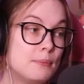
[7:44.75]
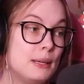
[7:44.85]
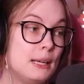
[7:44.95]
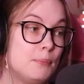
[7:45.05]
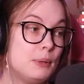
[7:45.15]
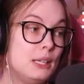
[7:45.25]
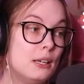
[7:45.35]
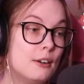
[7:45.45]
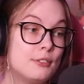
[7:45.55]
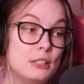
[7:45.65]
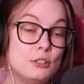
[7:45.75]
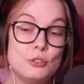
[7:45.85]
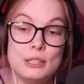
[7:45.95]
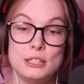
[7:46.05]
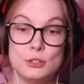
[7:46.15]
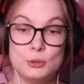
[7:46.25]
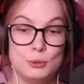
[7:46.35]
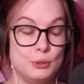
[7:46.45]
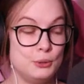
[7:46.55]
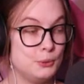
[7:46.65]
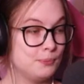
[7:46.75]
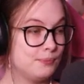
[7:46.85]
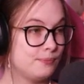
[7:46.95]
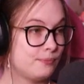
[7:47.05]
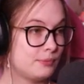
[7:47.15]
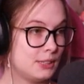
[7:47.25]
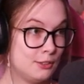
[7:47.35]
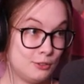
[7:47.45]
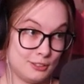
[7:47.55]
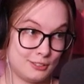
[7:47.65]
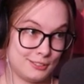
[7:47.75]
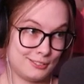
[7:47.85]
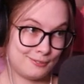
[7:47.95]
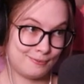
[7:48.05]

may be of interest to you. Interesting.